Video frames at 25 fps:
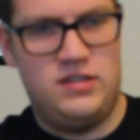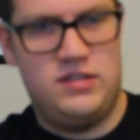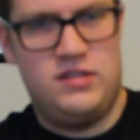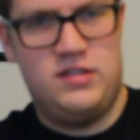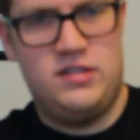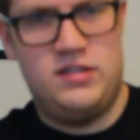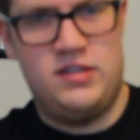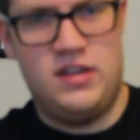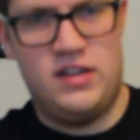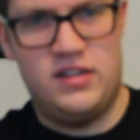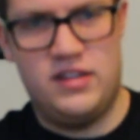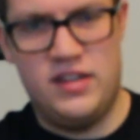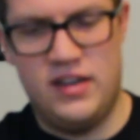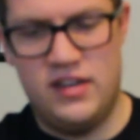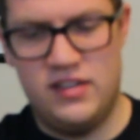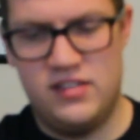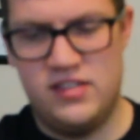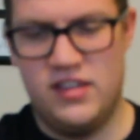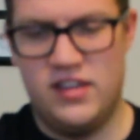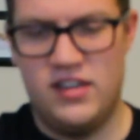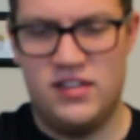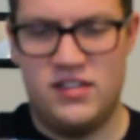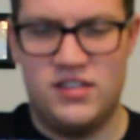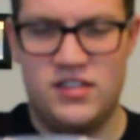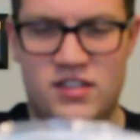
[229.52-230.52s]
Not that
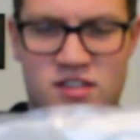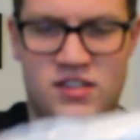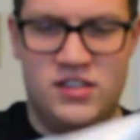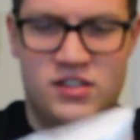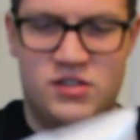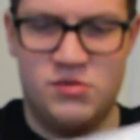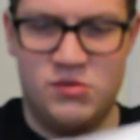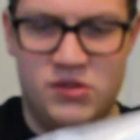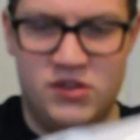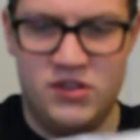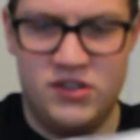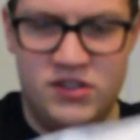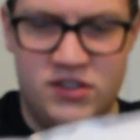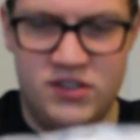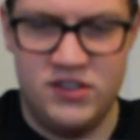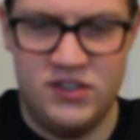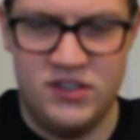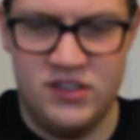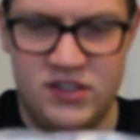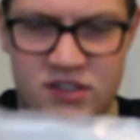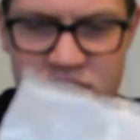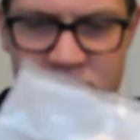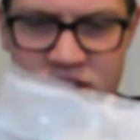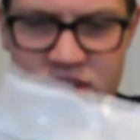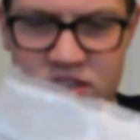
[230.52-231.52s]
sack. This one.
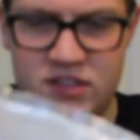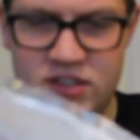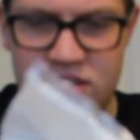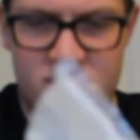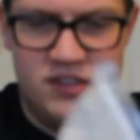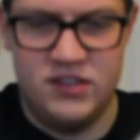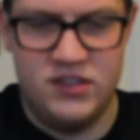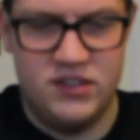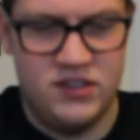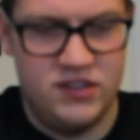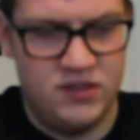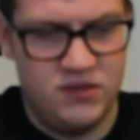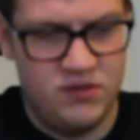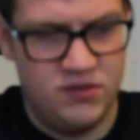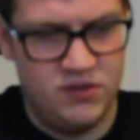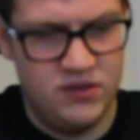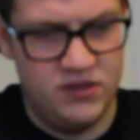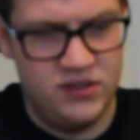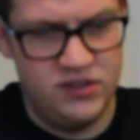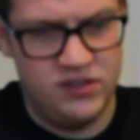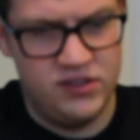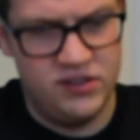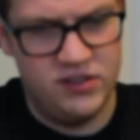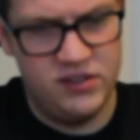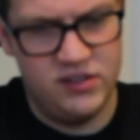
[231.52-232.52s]
What
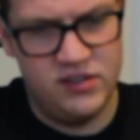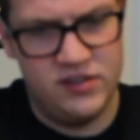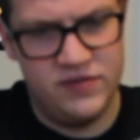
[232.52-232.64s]
is it?